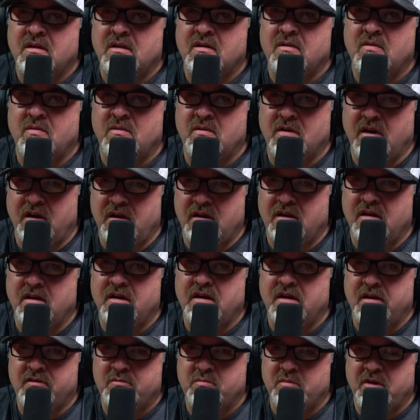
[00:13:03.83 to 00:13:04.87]
Okay,
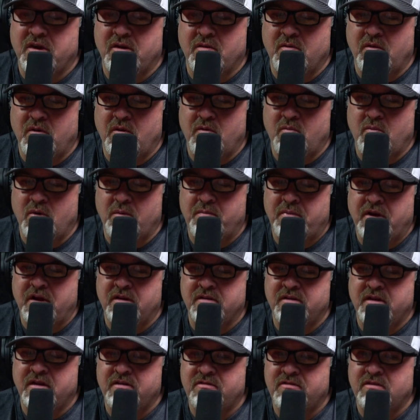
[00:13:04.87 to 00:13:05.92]
that's big. What
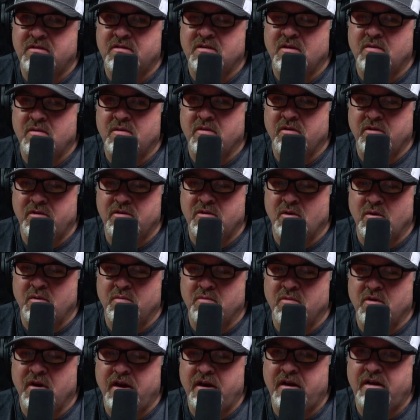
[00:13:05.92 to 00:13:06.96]
pound test you throwing? Are you throwing
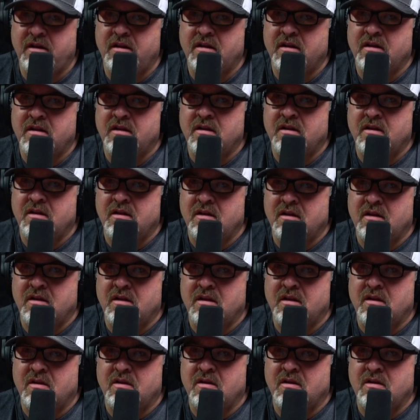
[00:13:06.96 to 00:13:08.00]
braid? I put that
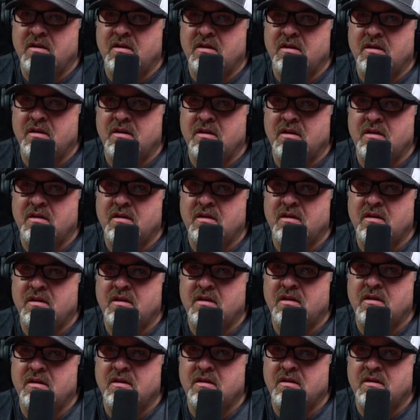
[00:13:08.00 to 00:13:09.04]
on sixty-five
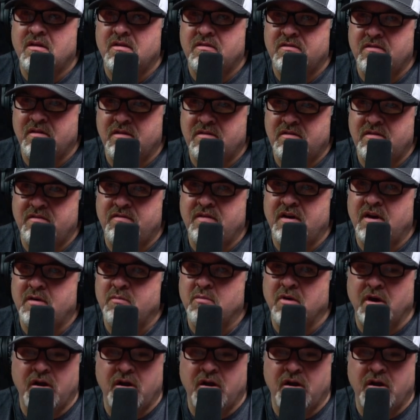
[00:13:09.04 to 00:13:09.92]
braid. sixty-five